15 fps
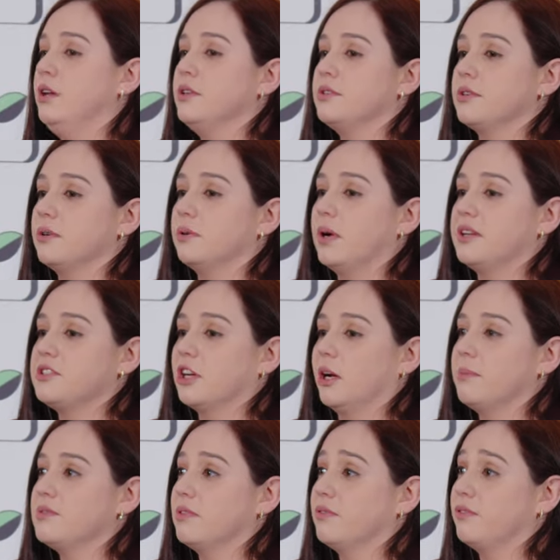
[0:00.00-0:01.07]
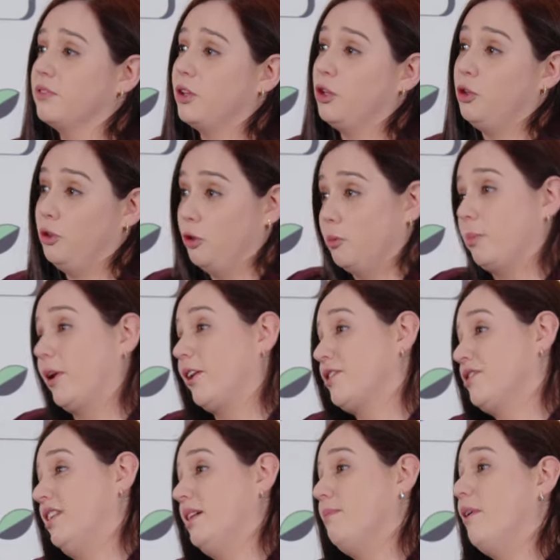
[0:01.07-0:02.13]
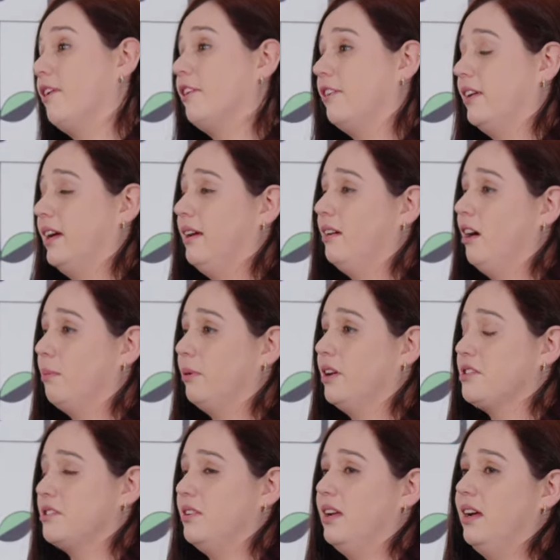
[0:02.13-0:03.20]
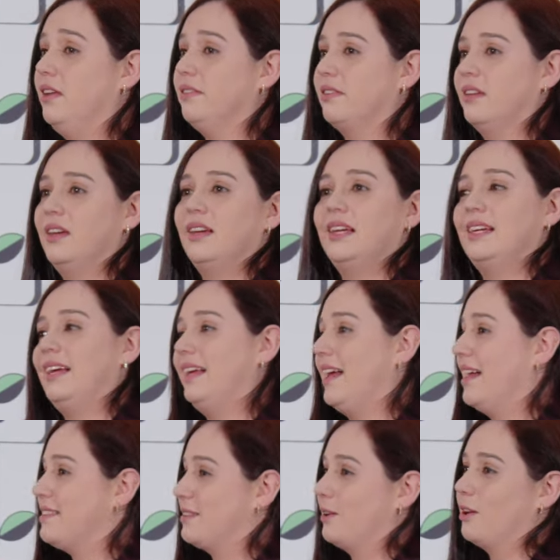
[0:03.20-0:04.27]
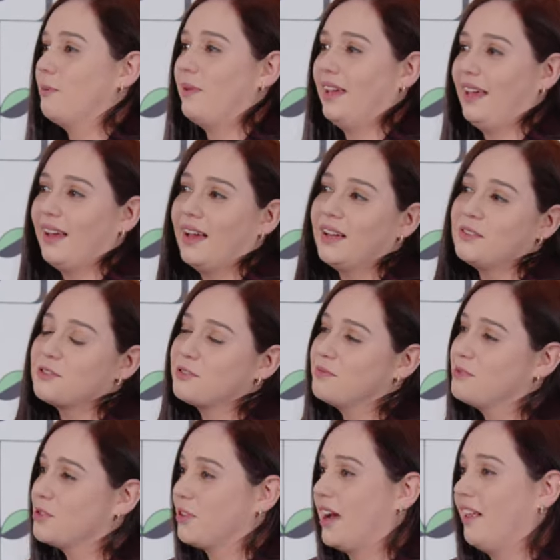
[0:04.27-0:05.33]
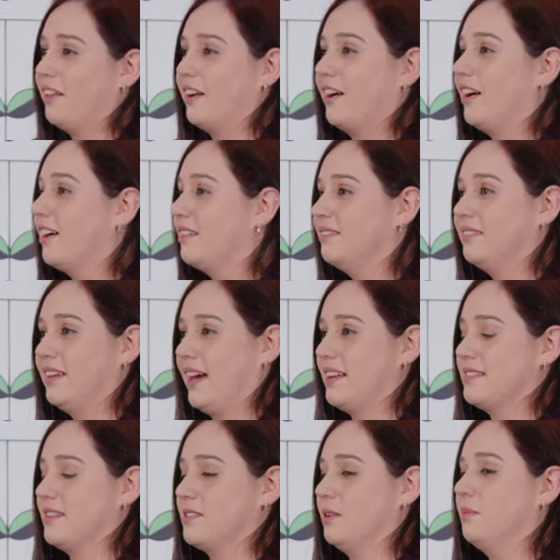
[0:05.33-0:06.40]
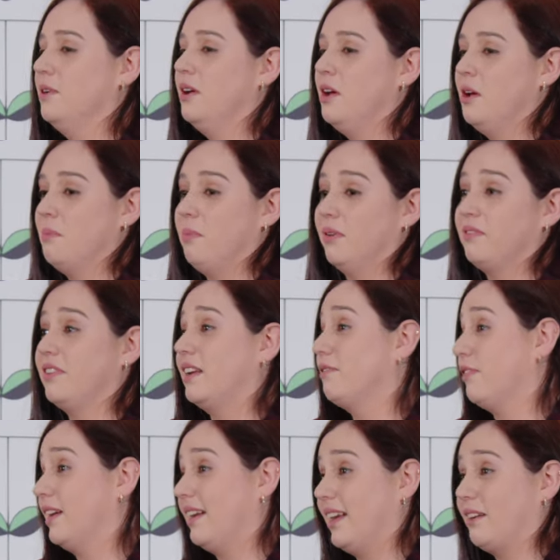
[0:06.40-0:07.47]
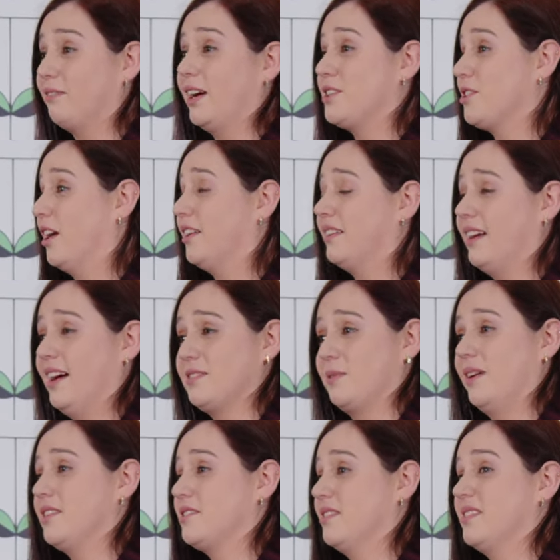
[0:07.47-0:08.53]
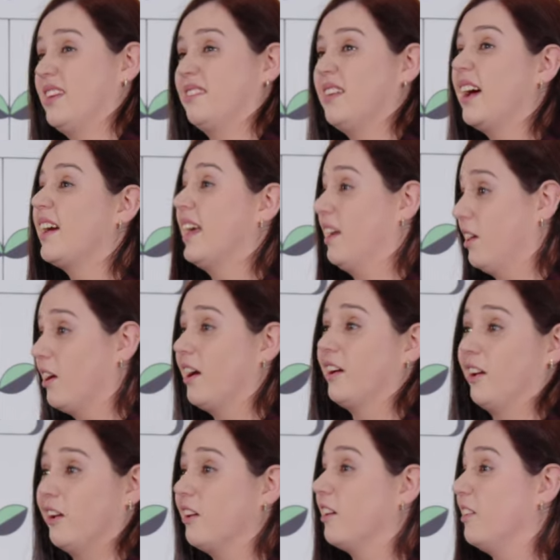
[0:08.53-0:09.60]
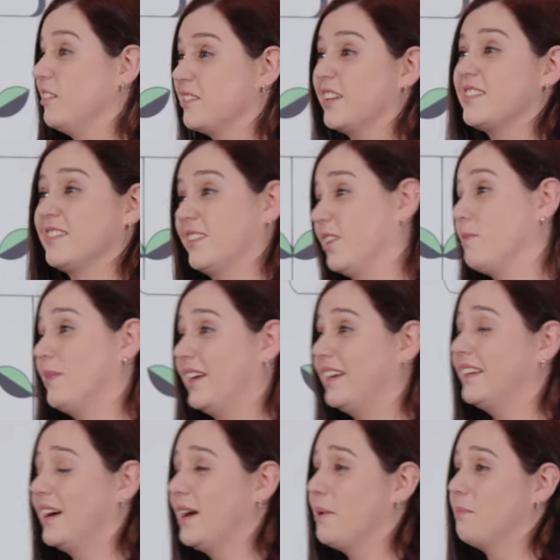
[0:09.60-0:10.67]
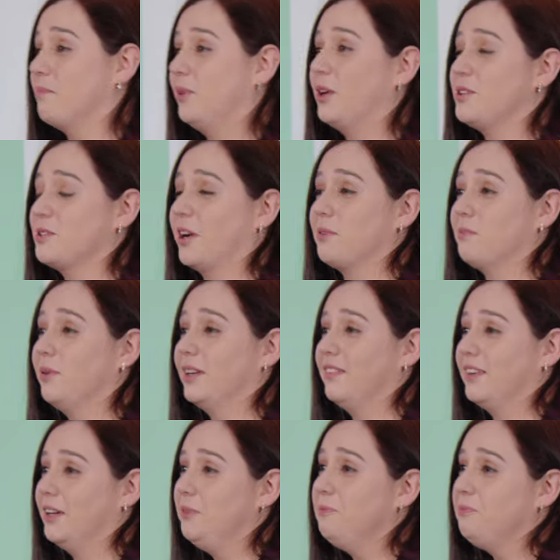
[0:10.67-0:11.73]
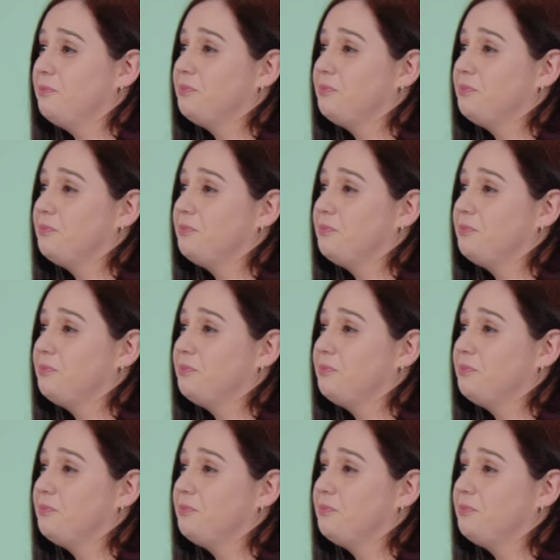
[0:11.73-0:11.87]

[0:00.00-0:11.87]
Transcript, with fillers: So in terms of you personally monitoring operational health, it's going to be a trial and error kind of system. But feel free to like reach out, ask questions, and again, a, a good Google search is going to be a good starting point there.